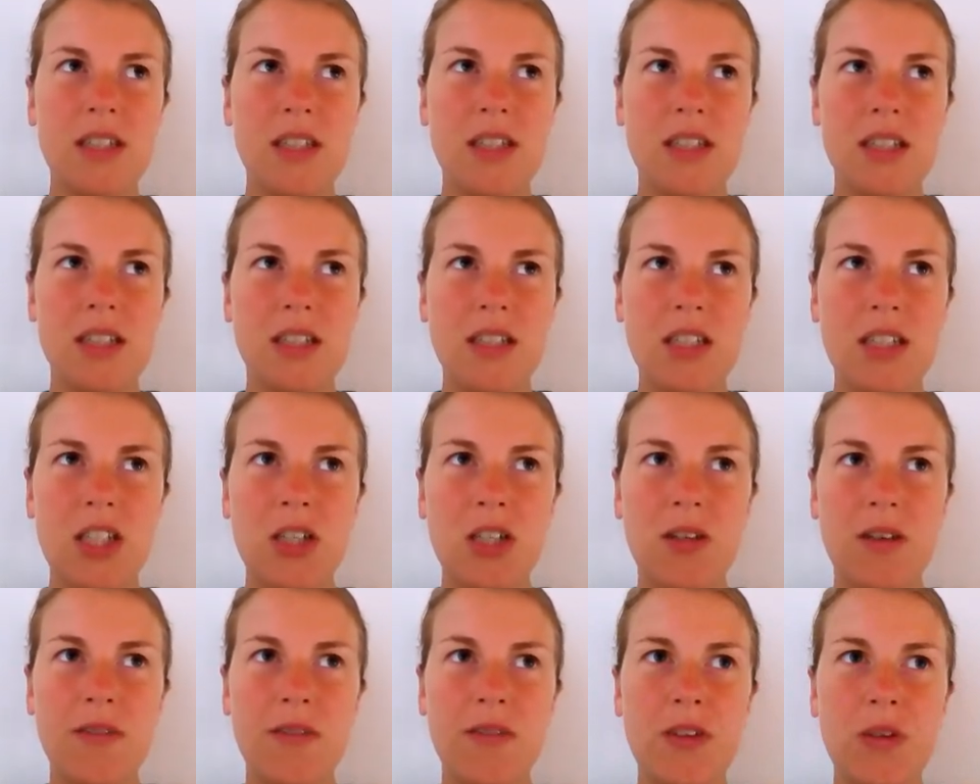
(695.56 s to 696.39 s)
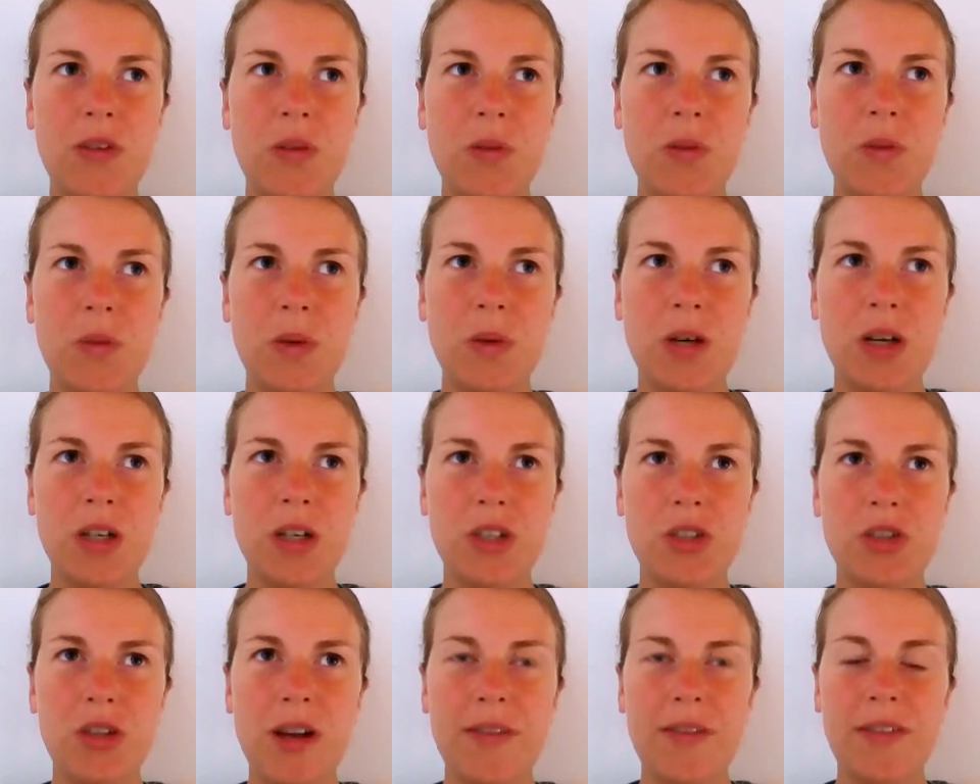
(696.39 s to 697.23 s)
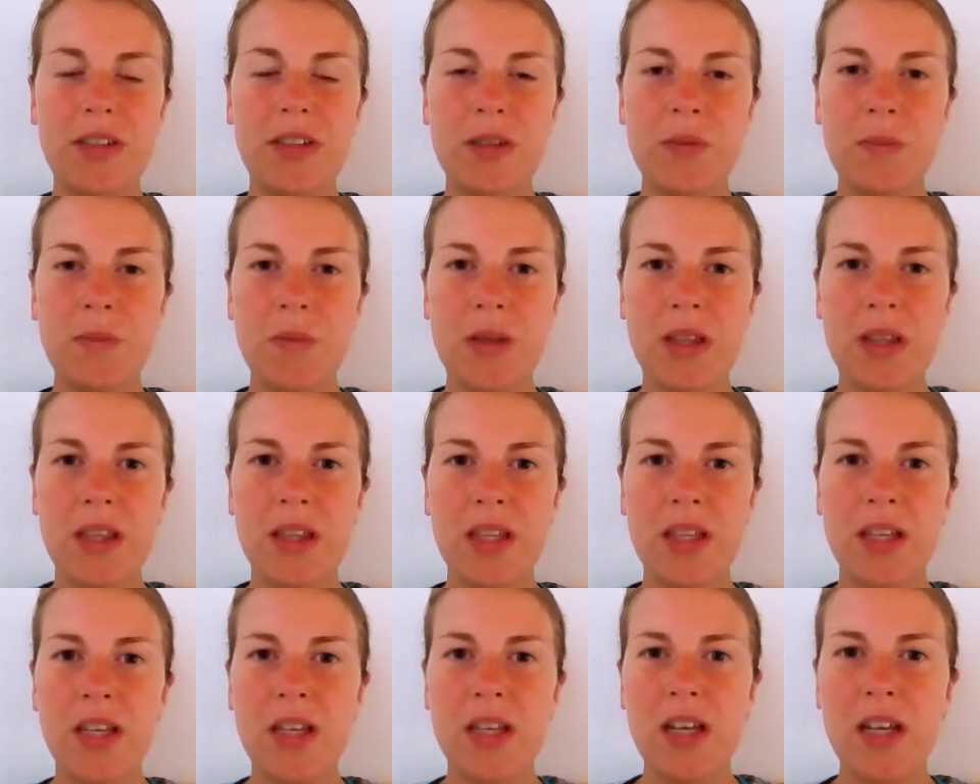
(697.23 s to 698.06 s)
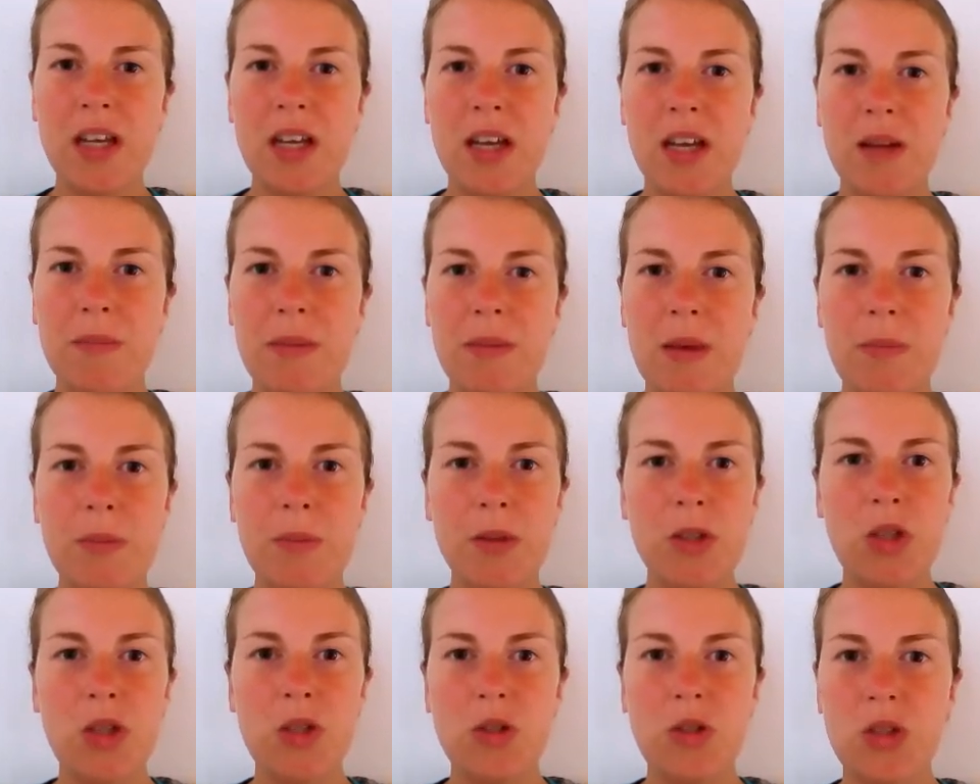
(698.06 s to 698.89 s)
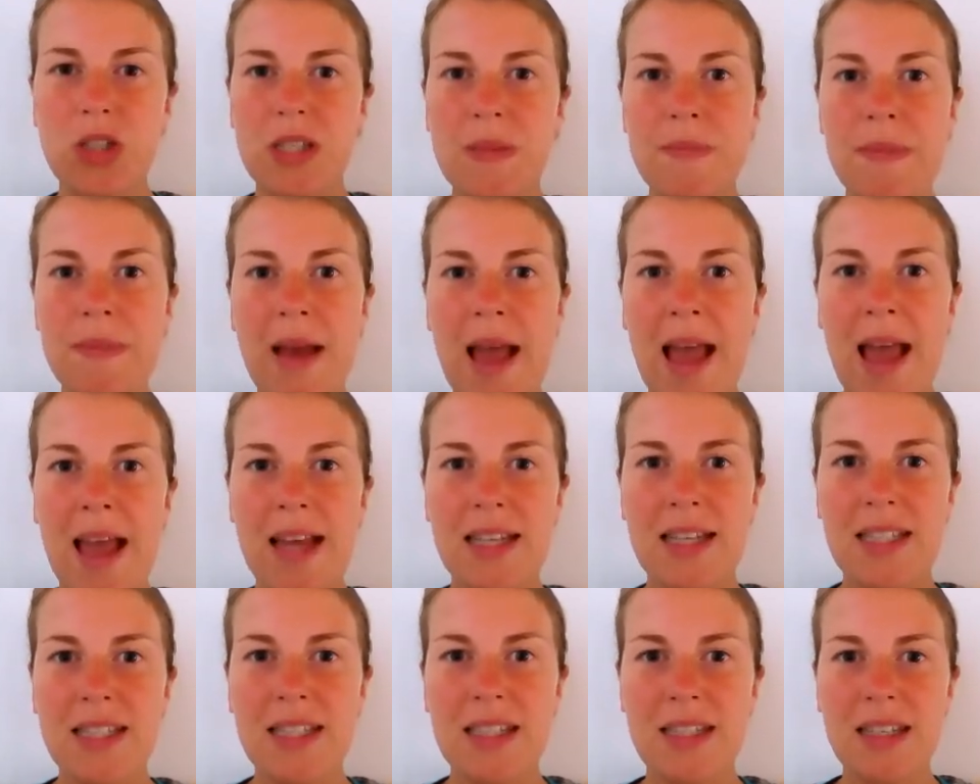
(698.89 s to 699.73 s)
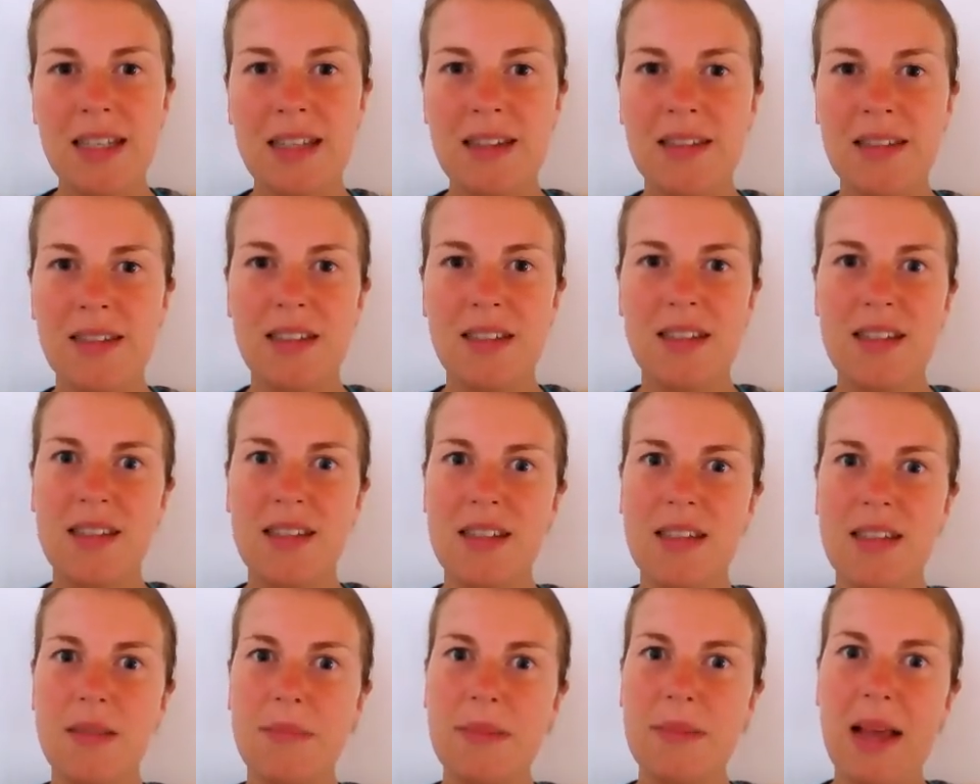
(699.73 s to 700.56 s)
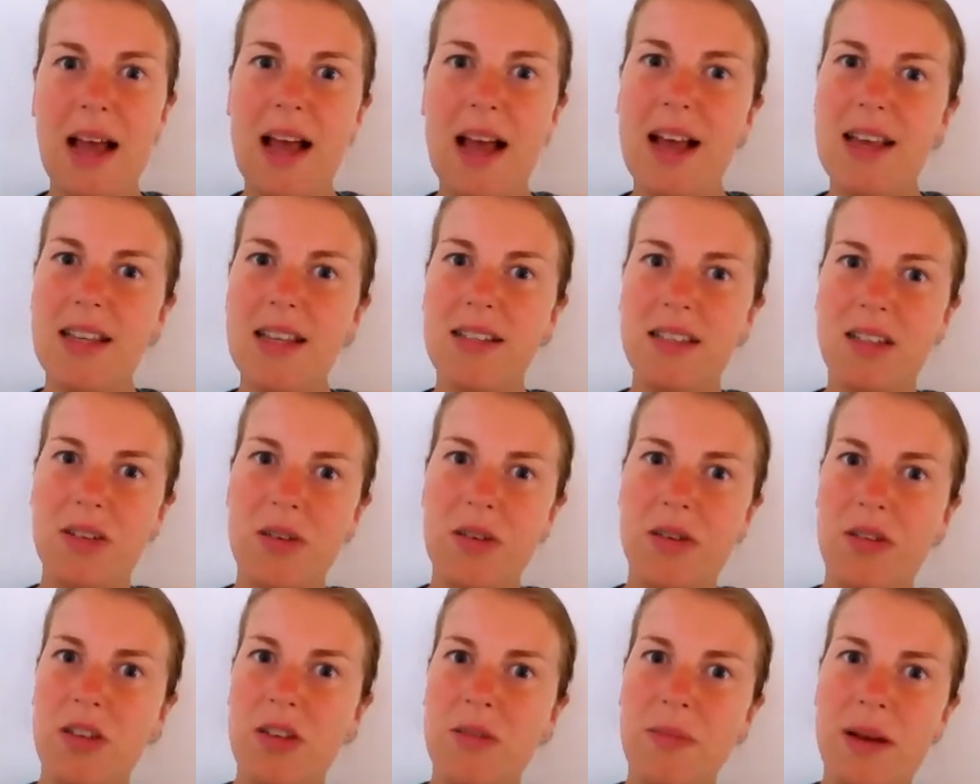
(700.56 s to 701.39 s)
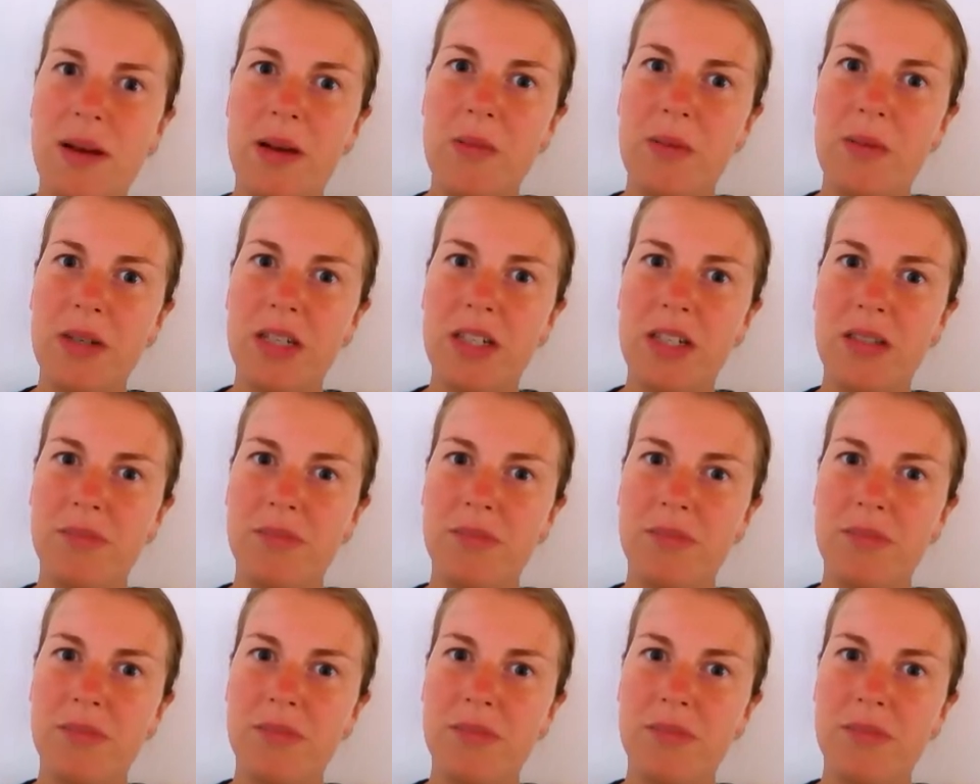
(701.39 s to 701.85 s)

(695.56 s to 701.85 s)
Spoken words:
if you are traveling with people you just met and there's some guys, I don't know, you might want to